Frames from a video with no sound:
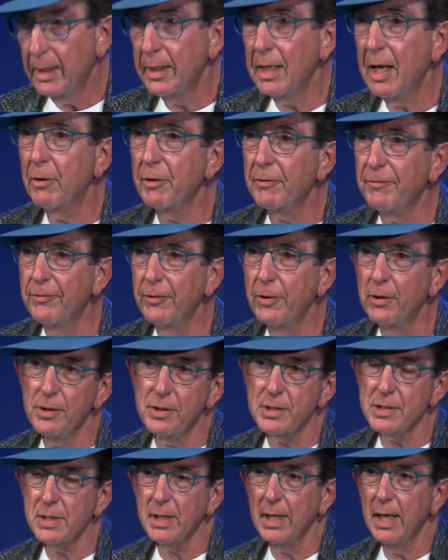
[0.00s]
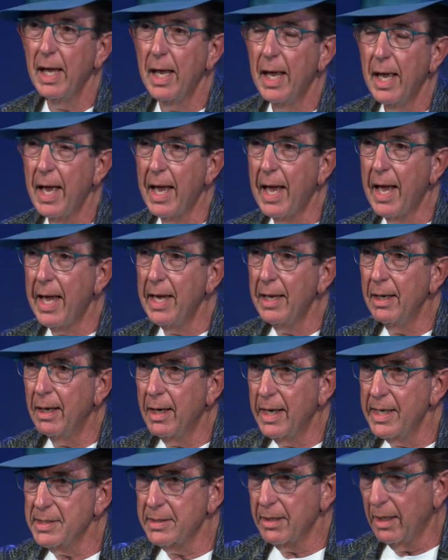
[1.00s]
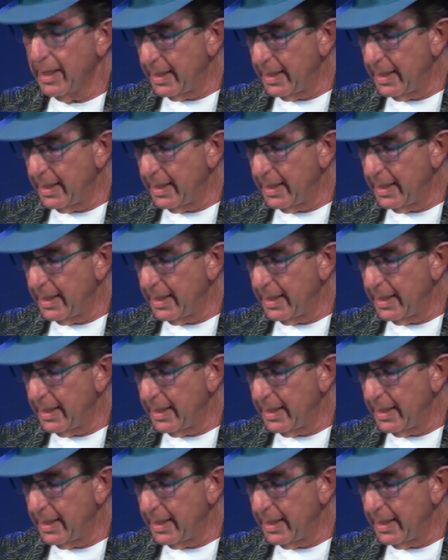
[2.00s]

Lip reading: Now, at first, AI's